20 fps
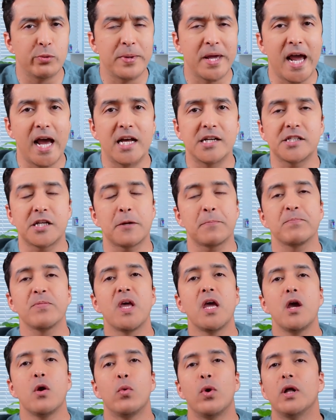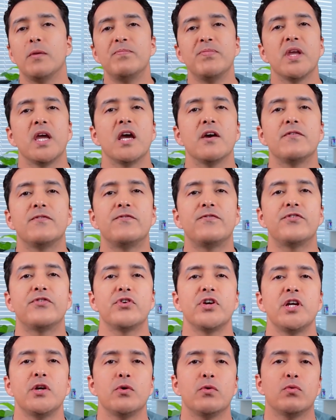you will be asking? Well, a
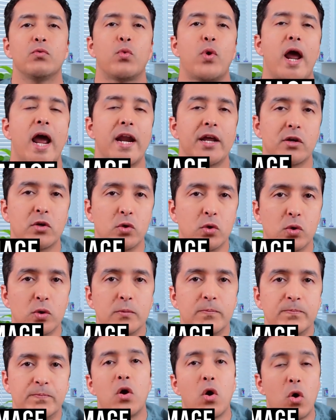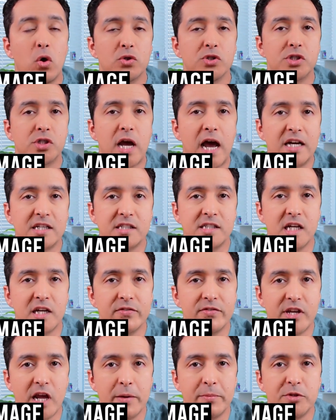free radical causes
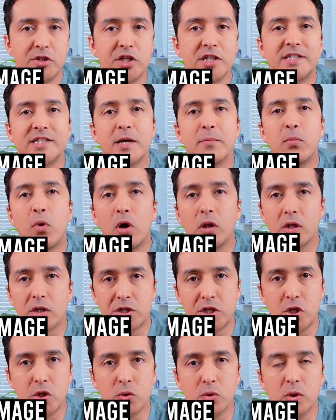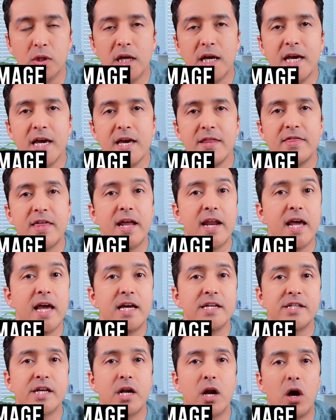oxidative damage. It's a molecule that
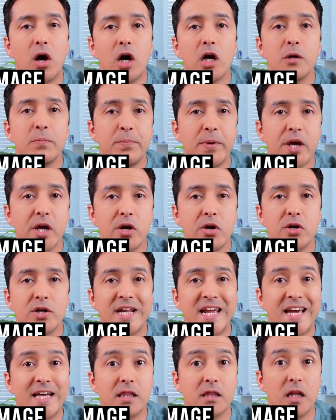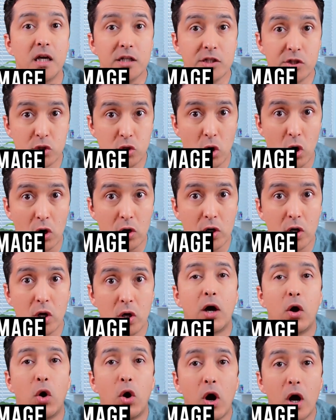has an unpaired electron
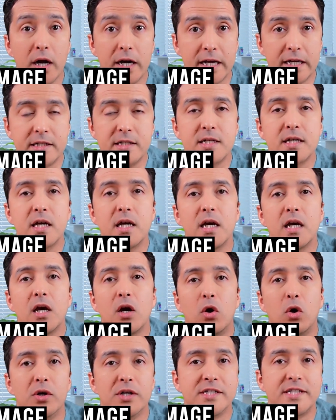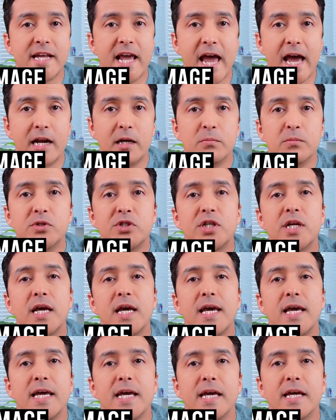on it, on its atoms.
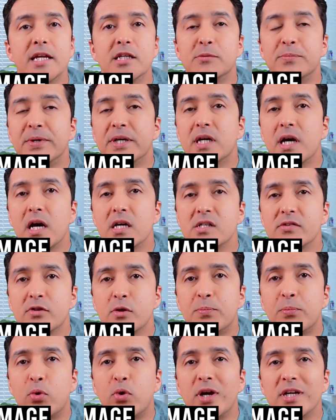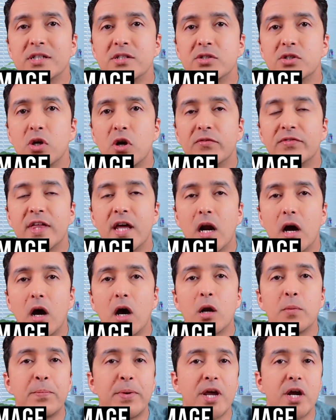It is because of the presence of that
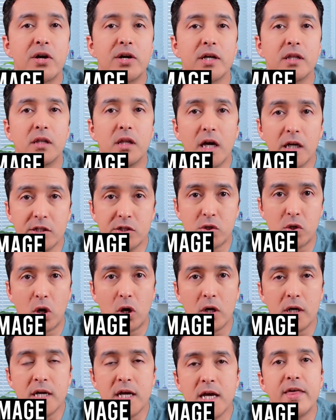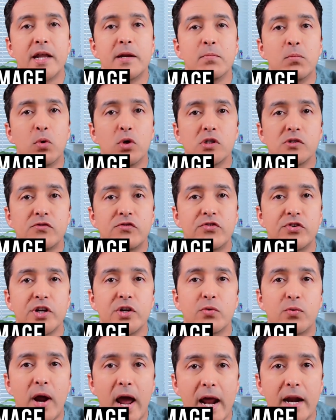unpaired electron that most
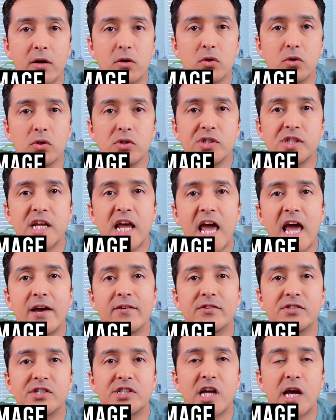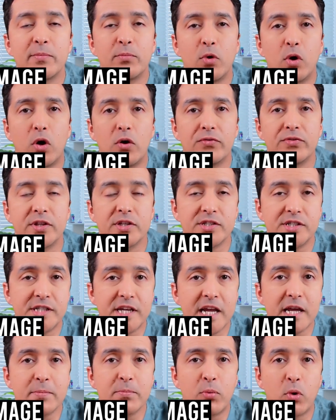free radicals have some of the
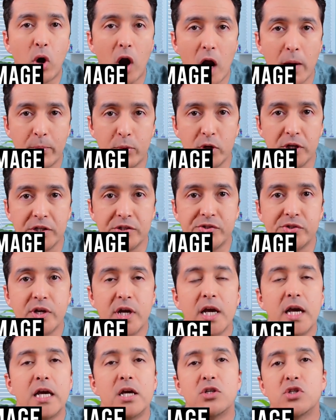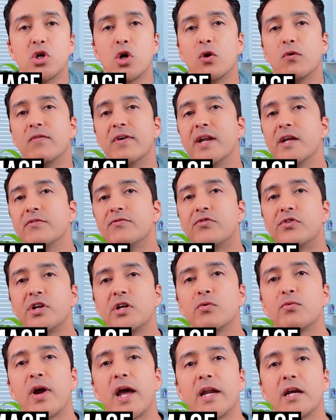same properties. So when a
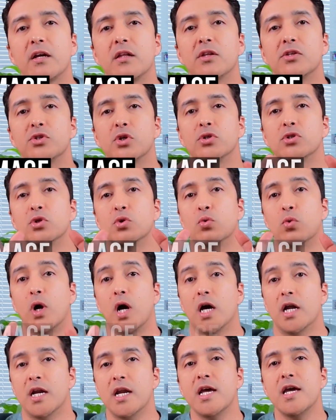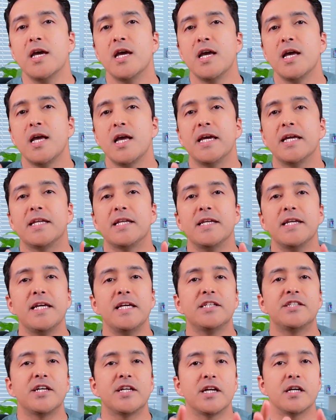free radical is on the run, it
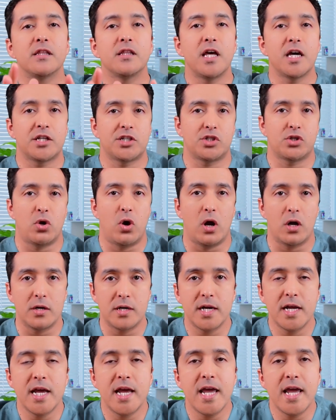needs an electron